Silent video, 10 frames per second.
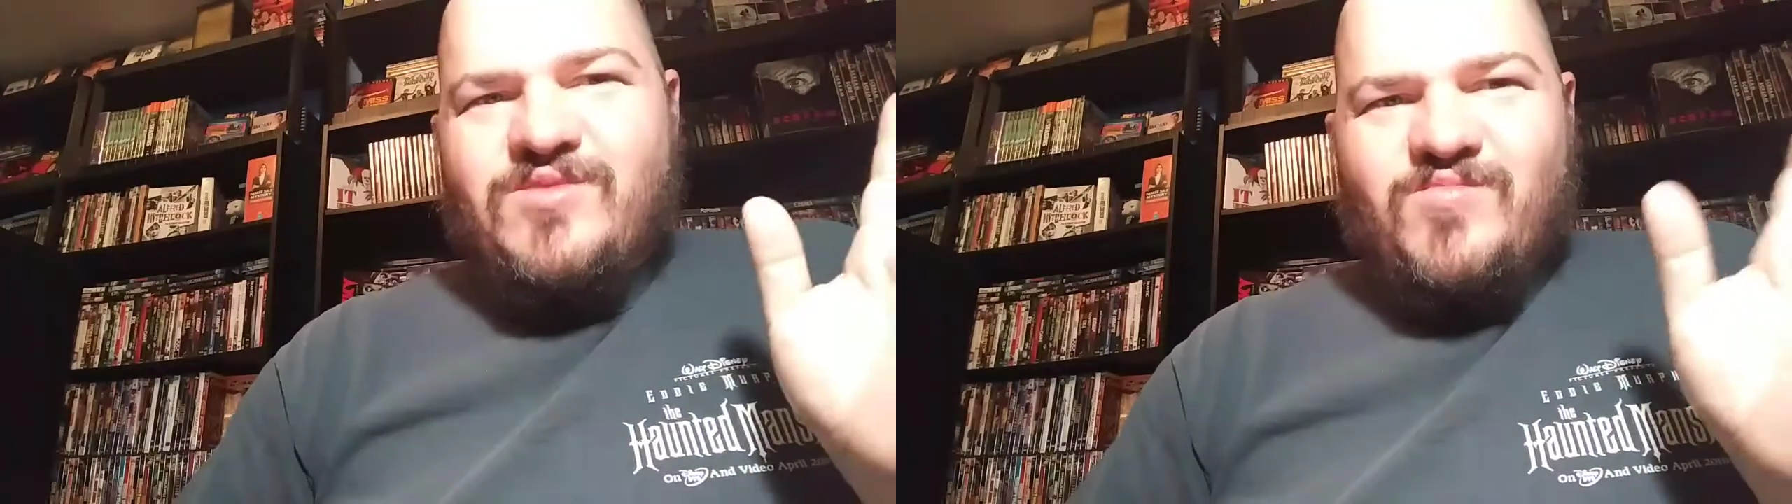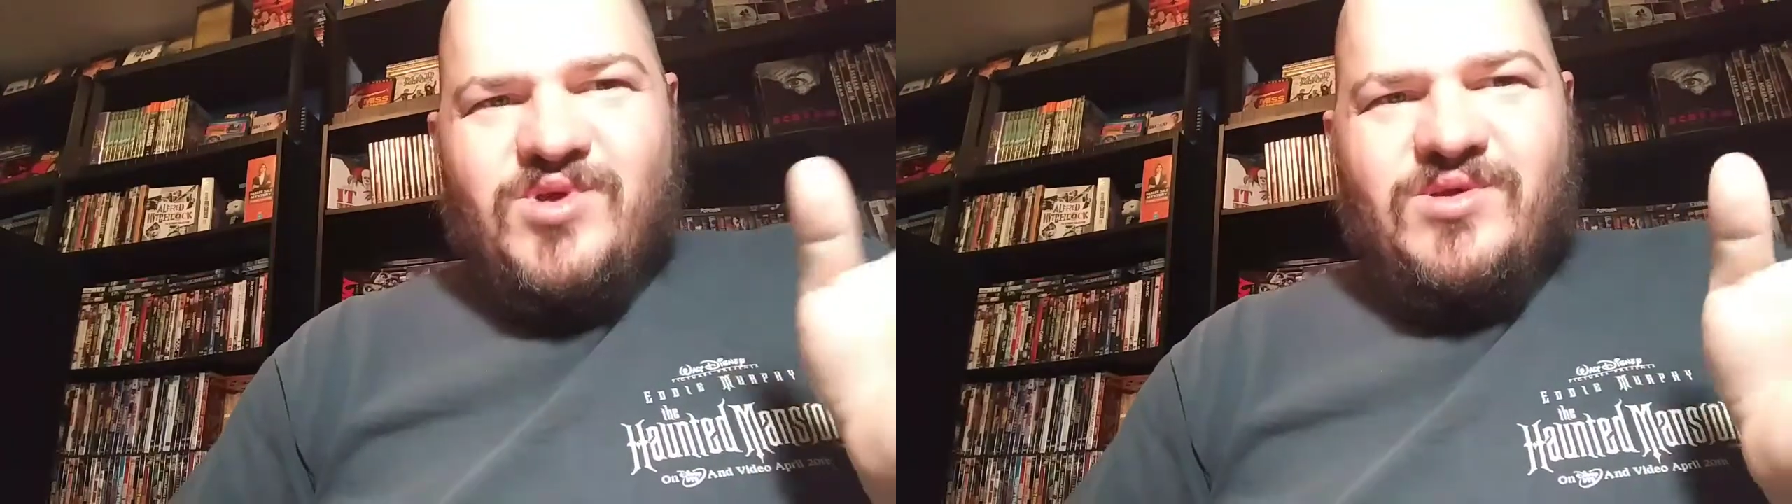
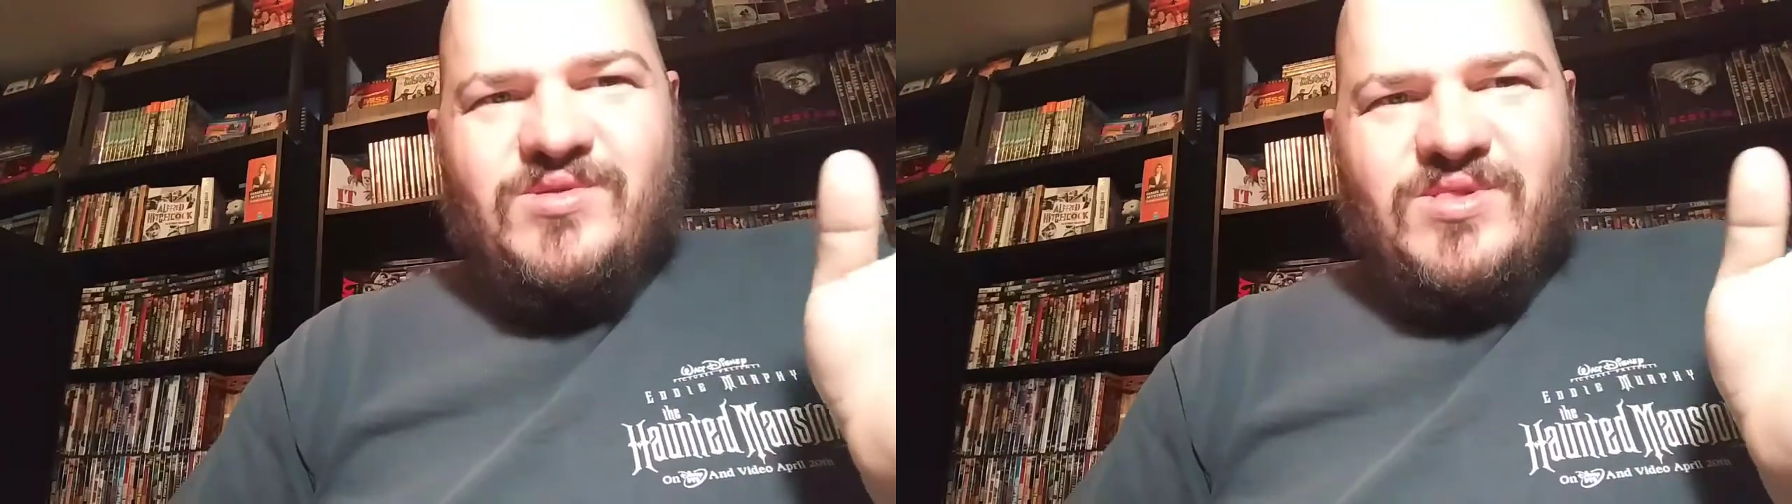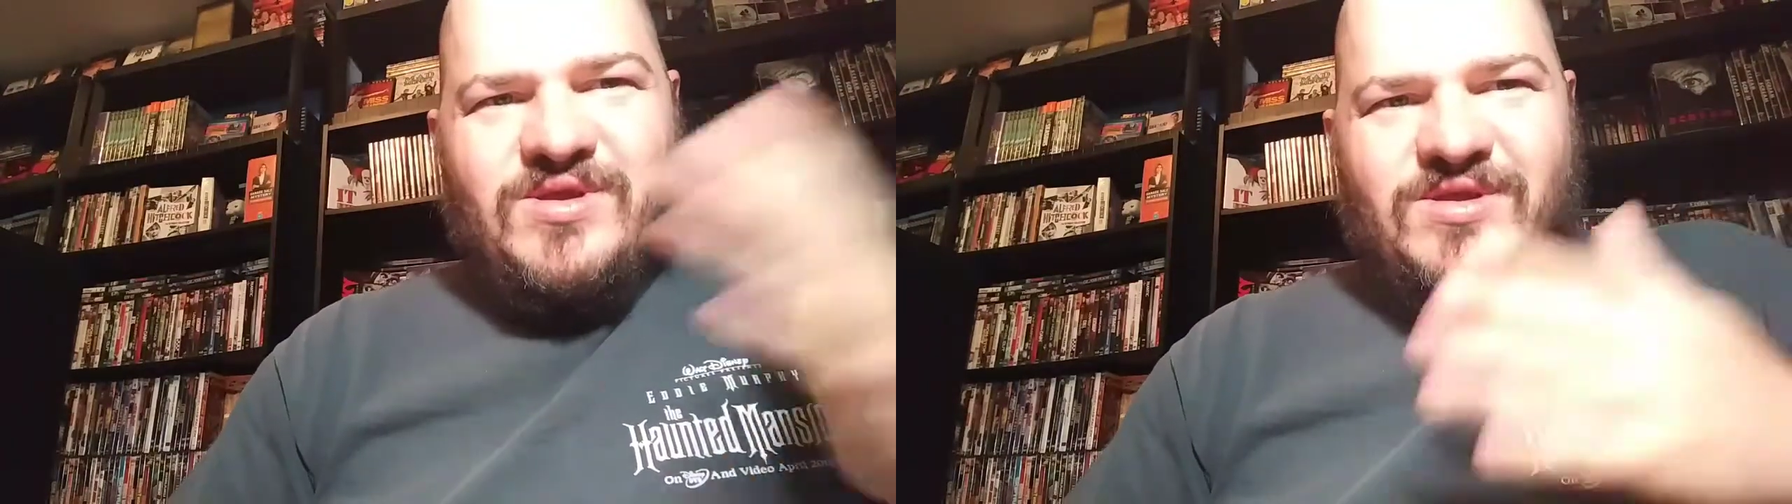
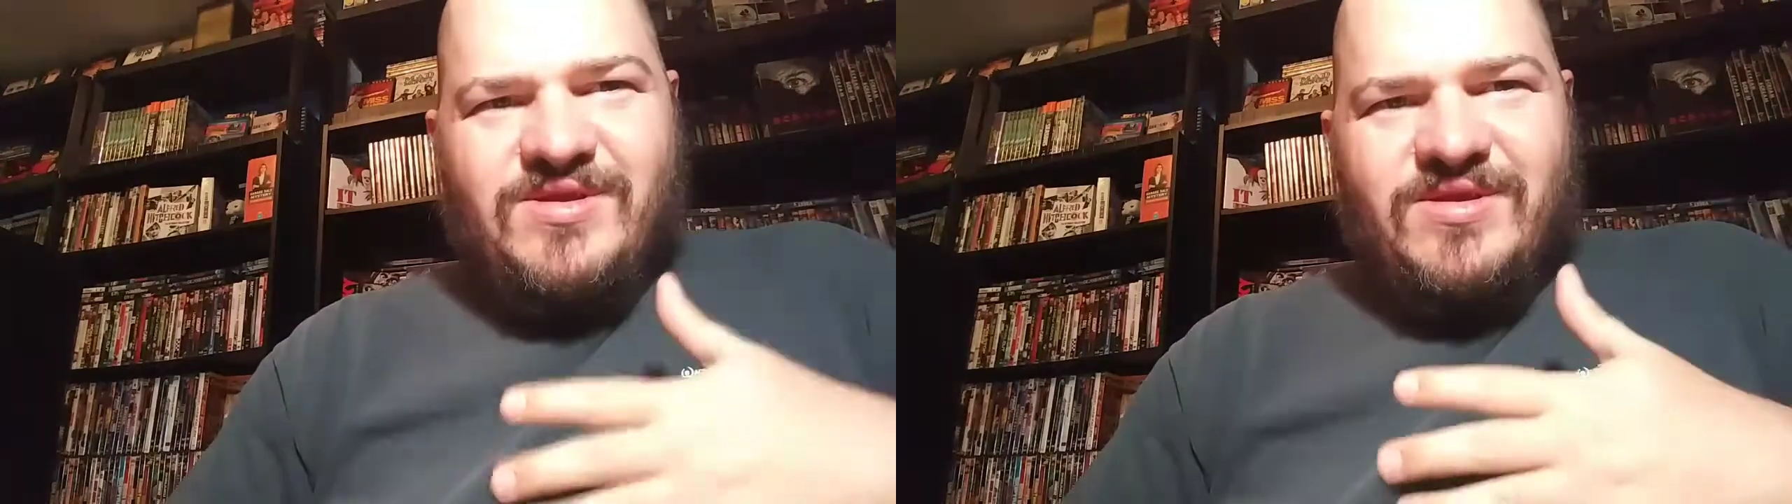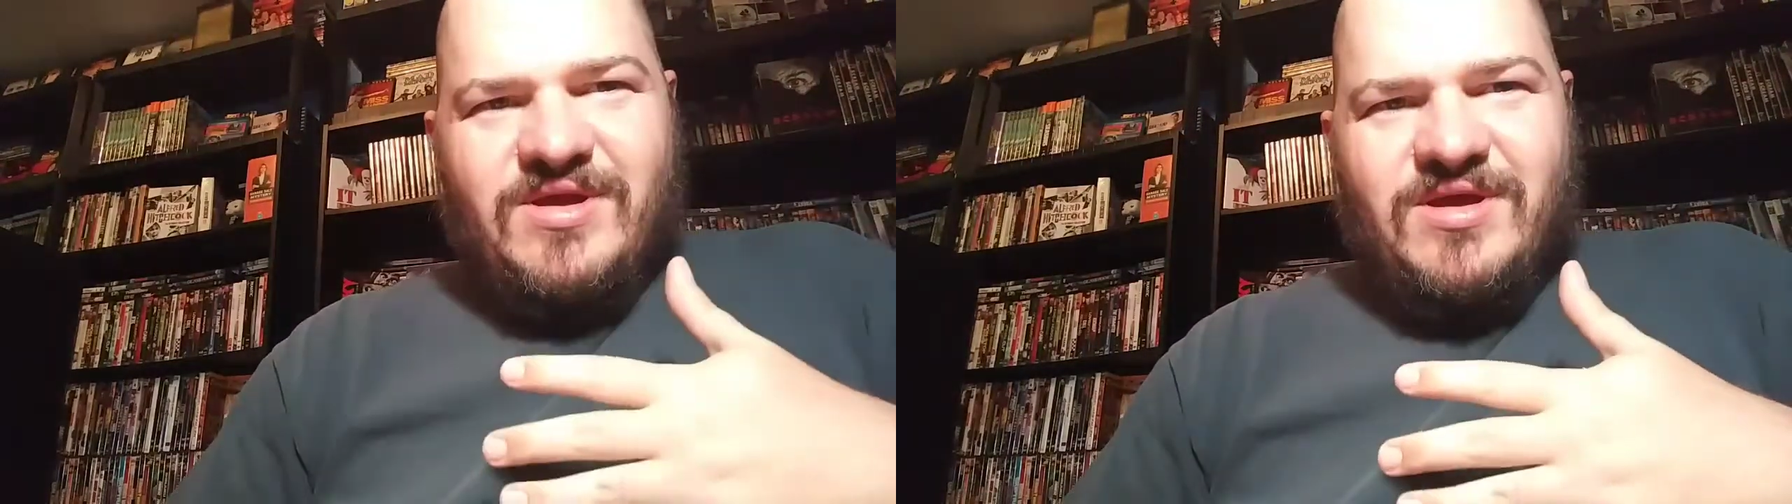built the
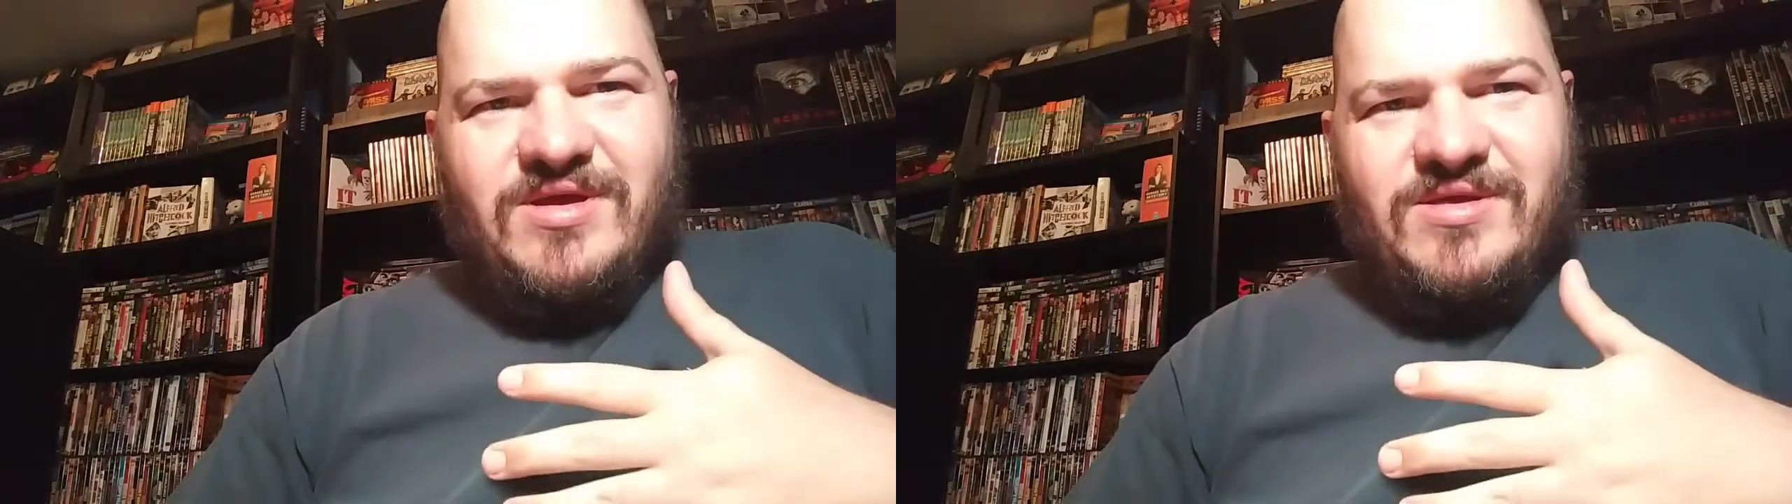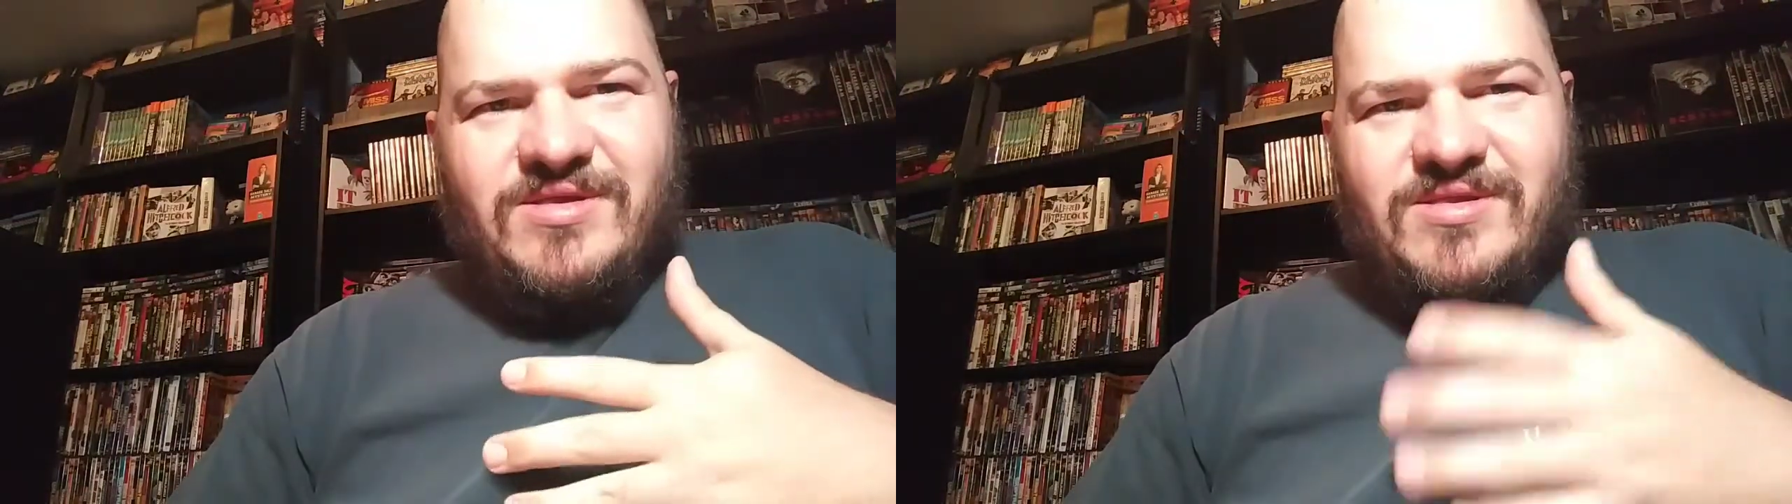
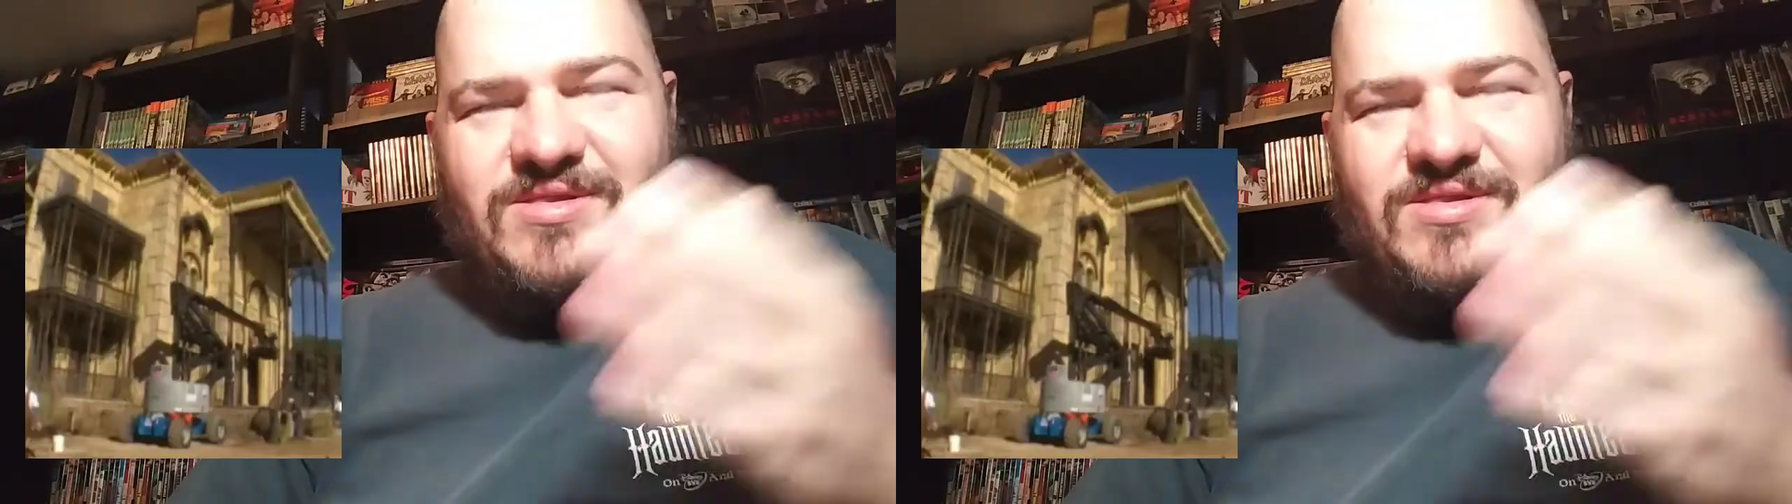set,